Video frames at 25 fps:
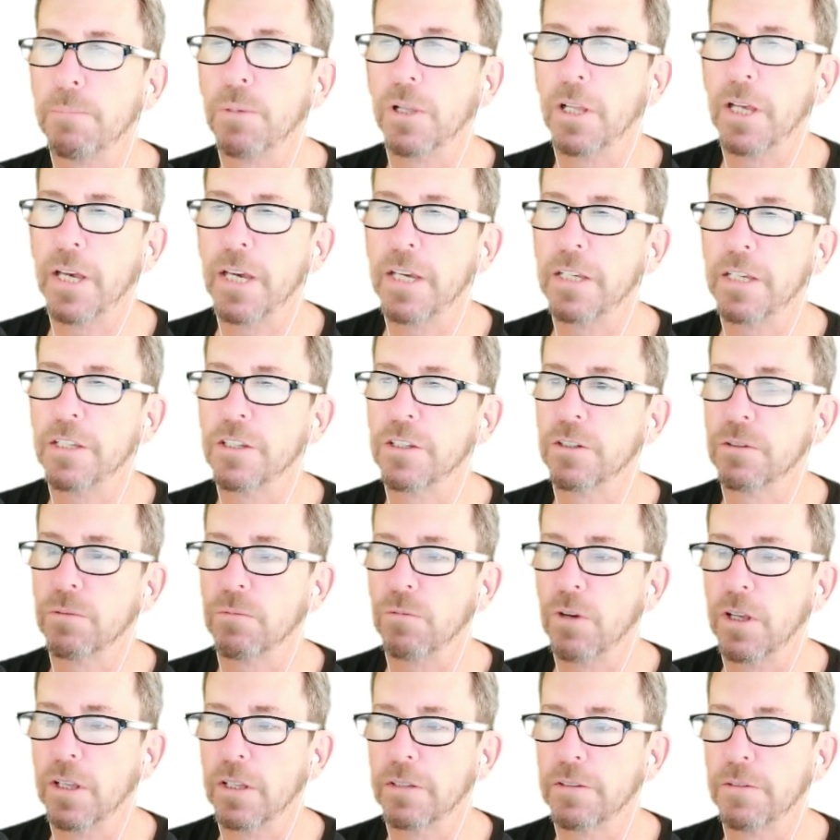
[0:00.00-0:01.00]
place,
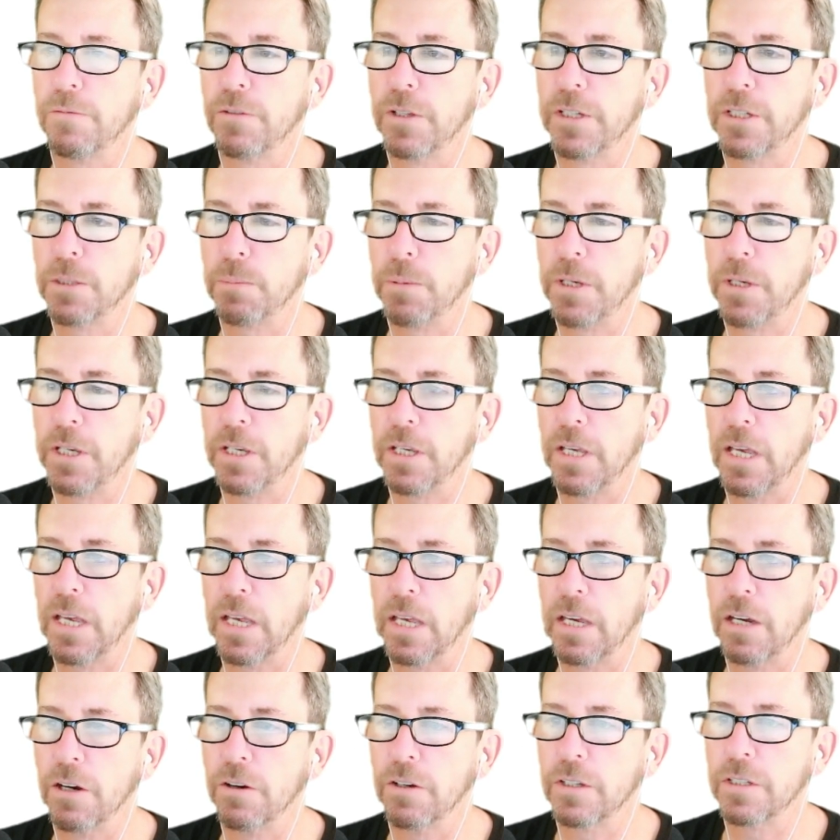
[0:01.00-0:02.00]
relatively speaking,
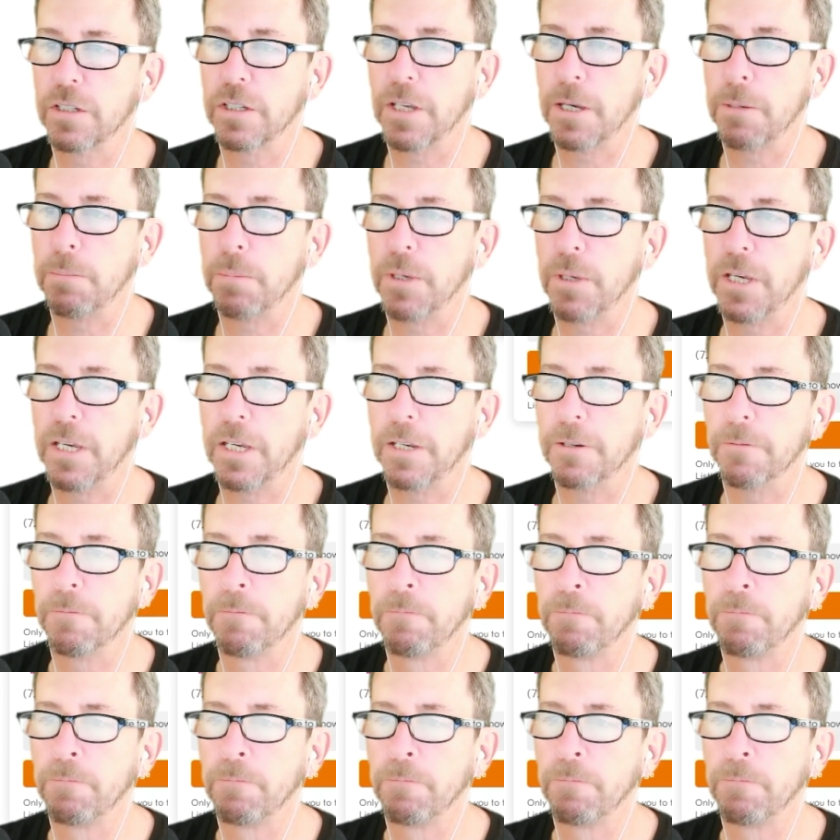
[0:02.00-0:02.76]
here in St. Pete,